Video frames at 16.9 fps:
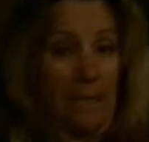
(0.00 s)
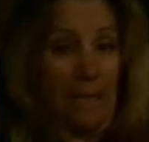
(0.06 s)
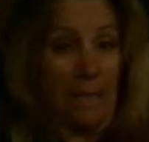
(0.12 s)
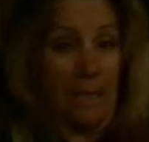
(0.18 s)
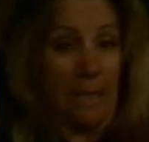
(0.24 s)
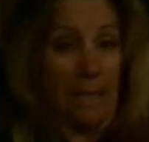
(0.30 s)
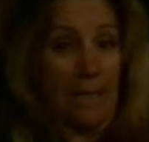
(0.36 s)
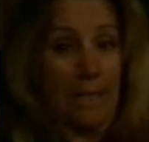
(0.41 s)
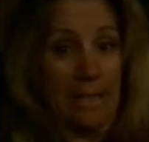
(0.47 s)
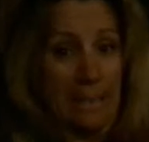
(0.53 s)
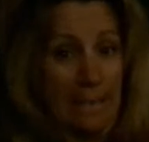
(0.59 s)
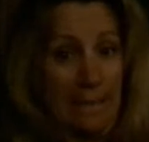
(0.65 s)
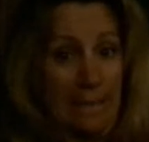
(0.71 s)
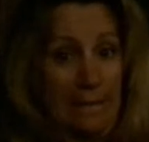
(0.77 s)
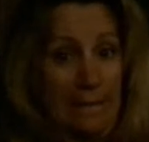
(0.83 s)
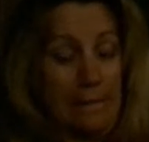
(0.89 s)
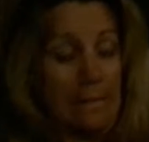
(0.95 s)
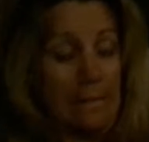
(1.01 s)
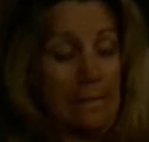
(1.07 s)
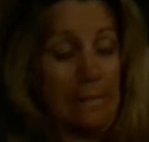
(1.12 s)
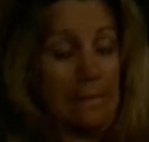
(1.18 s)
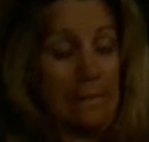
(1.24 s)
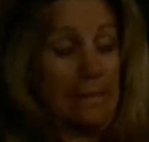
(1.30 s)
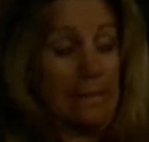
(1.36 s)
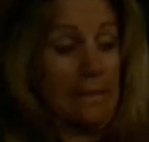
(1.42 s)
like to eat
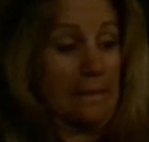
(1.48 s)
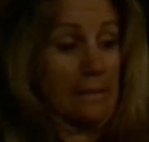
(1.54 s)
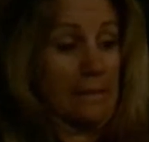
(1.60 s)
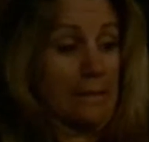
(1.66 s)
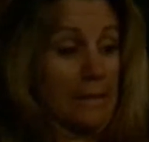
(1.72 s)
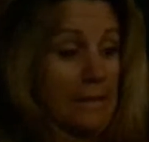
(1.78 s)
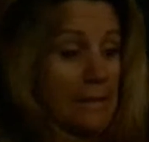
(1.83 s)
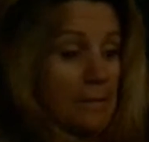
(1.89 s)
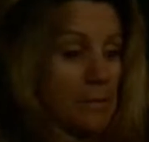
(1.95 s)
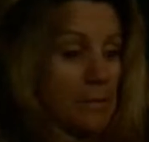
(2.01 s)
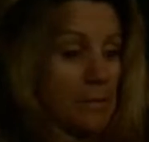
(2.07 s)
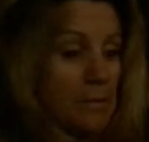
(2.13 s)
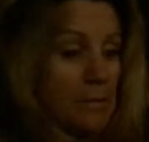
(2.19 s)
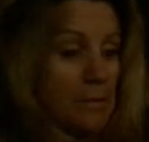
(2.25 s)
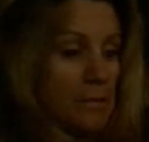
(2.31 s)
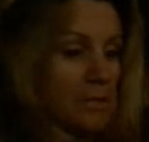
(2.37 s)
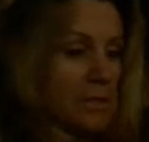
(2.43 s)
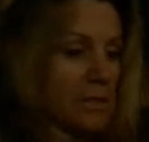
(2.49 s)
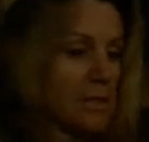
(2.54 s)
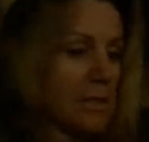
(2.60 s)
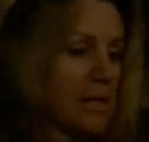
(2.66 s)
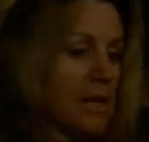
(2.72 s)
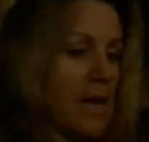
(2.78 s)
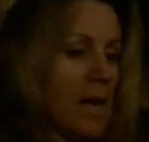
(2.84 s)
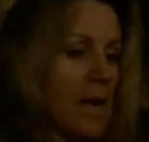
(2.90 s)
other animals.
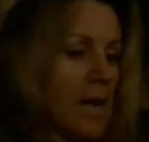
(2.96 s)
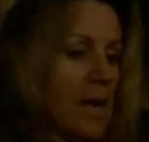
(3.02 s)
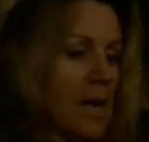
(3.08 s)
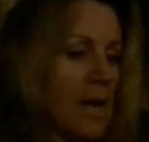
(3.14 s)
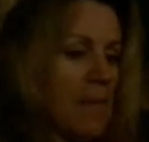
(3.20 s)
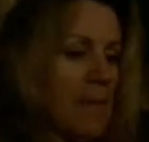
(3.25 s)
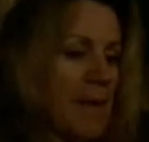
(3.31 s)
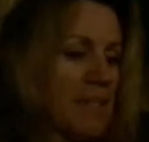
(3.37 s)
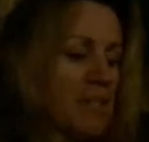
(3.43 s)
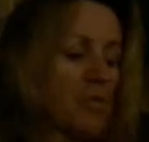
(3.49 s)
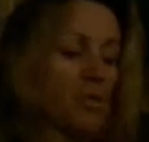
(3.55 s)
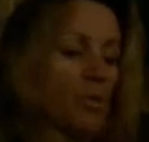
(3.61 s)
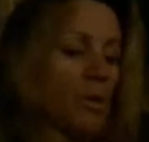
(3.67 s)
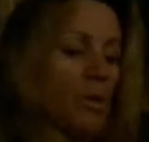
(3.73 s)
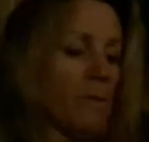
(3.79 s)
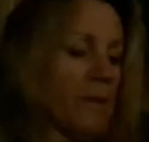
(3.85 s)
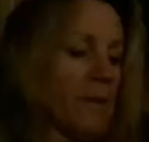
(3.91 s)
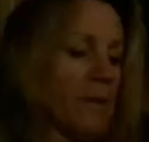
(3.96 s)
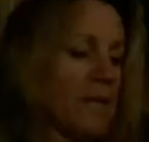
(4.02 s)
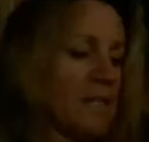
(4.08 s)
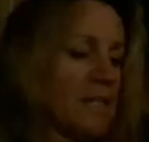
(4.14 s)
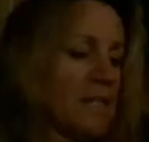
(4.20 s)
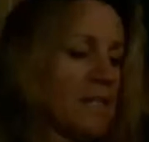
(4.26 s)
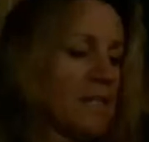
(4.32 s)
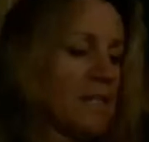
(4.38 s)
I pass two squirrel
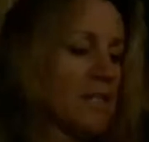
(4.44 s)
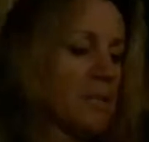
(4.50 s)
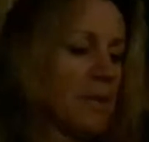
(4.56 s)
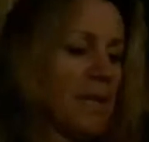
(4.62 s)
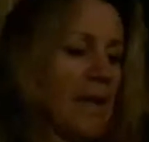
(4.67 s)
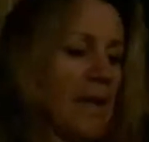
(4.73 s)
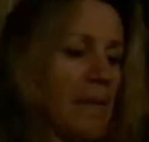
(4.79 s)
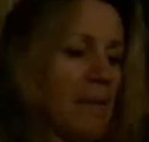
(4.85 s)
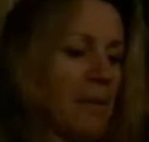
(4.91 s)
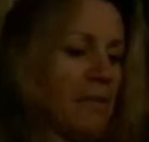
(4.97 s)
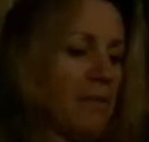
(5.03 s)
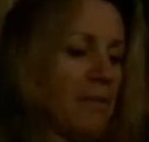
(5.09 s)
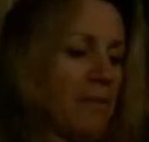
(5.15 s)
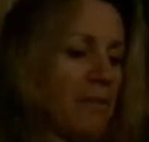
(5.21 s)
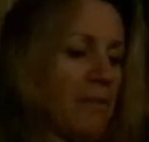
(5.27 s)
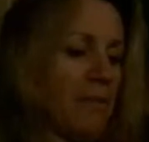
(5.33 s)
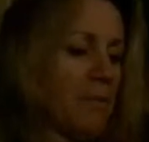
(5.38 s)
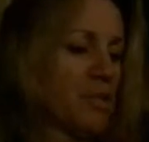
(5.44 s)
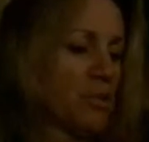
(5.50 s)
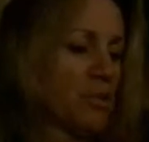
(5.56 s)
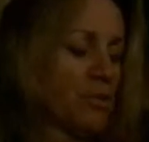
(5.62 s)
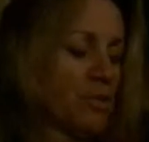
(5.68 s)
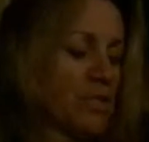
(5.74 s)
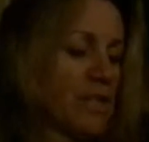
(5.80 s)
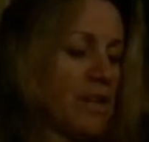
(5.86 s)
monkeys swinging happily from the
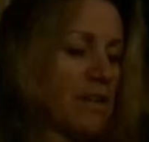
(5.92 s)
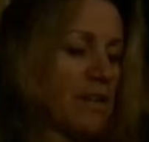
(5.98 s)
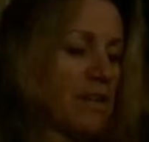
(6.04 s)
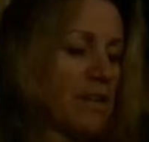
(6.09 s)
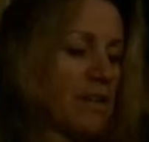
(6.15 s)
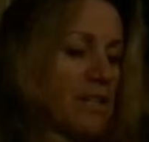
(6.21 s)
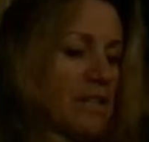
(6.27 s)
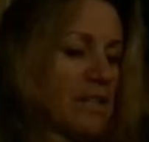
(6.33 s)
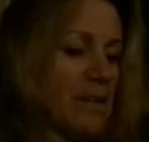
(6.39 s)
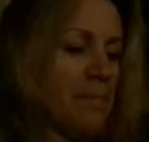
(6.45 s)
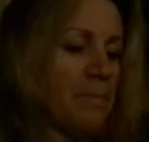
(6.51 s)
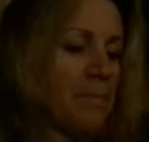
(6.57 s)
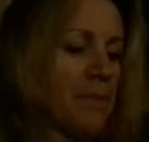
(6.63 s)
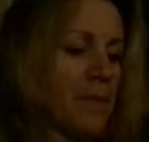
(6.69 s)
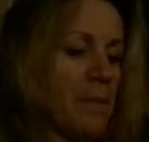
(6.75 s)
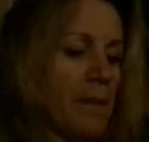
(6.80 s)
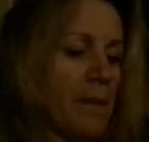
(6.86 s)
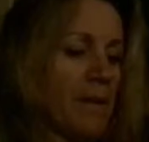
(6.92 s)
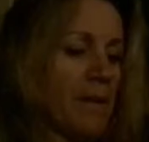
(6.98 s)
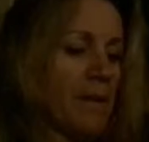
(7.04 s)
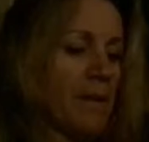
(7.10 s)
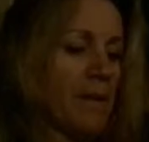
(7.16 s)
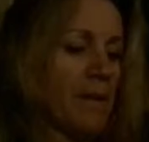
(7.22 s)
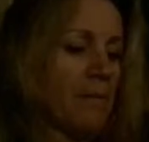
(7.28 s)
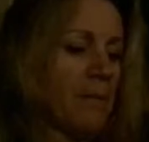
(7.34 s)
children's carousel.
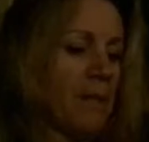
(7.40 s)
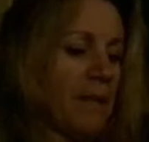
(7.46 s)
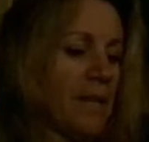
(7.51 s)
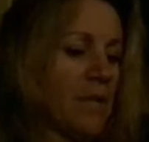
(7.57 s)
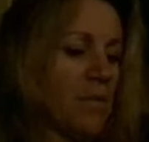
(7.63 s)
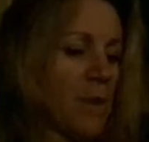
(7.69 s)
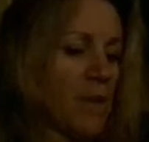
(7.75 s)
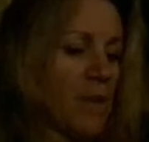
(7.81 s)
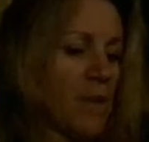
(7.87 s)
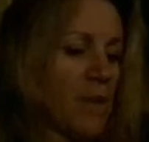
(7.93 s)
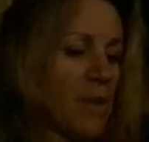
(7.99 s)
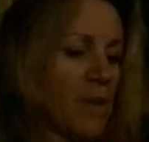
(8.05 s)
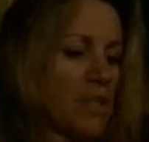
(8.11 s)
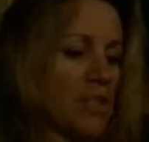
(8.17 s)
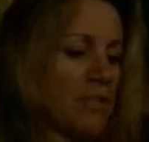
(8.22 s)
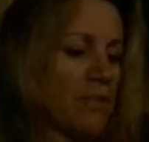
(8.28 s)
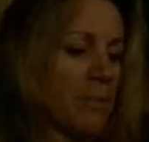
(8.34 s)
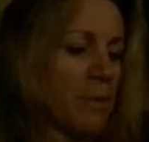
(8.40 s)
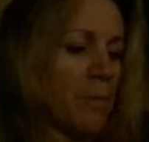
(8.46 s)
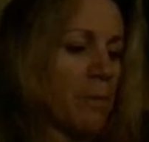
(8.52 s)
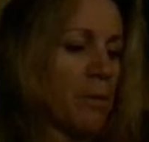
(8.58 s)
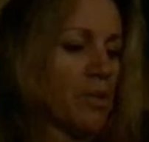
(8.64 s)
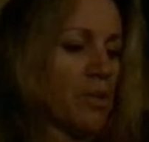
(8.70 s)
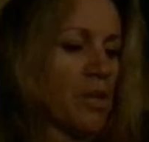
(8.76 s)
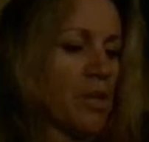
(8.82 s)
A pelican watches from her
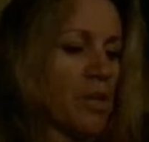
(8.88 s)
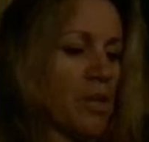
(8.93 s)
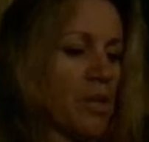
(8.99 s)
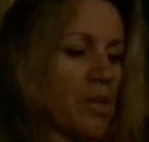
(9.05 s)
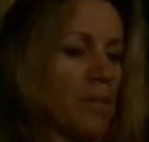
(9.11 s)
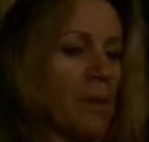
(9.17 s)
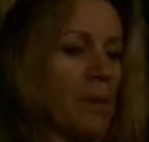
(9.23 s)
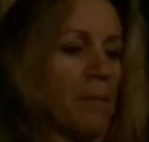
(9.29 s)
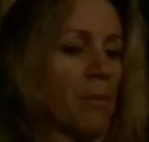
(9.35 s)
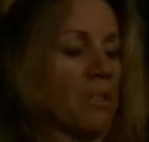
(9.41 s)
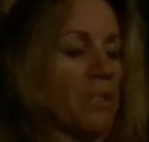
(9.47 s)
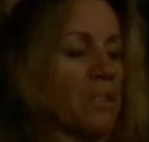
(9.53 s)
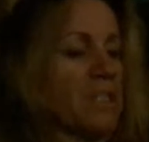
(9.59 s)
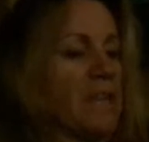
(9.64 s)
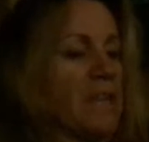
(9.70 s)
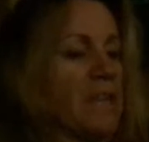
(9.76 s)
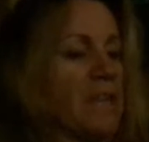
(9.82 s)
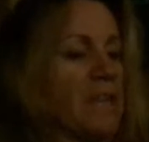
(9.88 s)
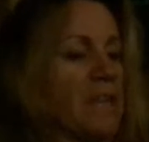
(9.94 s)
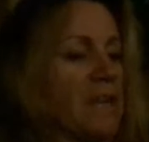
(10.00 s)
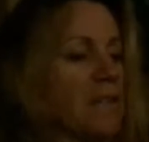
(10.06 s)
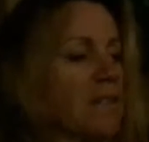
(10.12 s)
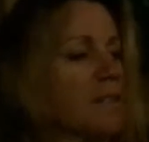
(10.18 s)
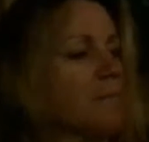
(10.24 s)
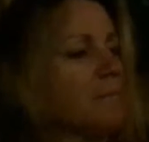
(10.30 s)
perch on a popcorn stand.